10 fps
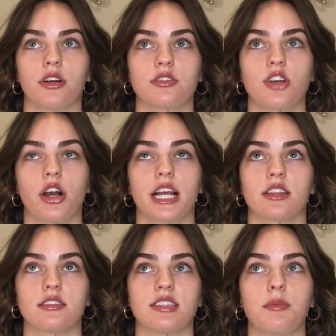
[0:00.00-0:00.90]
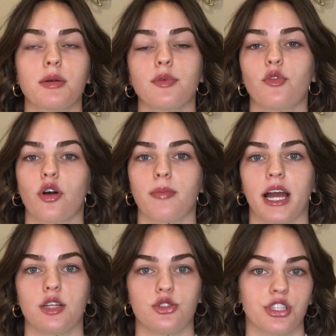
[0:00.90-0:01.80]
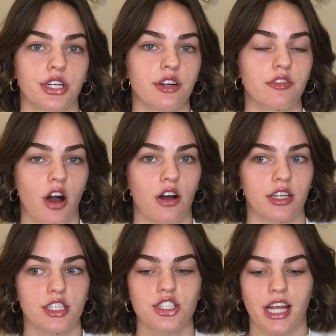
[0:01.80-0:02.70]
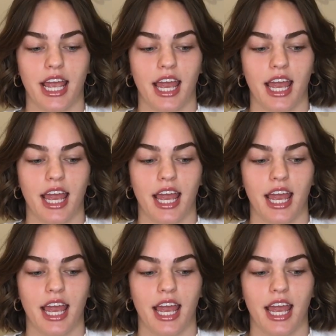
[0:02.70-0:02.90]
starting in the summer before my junior year of college,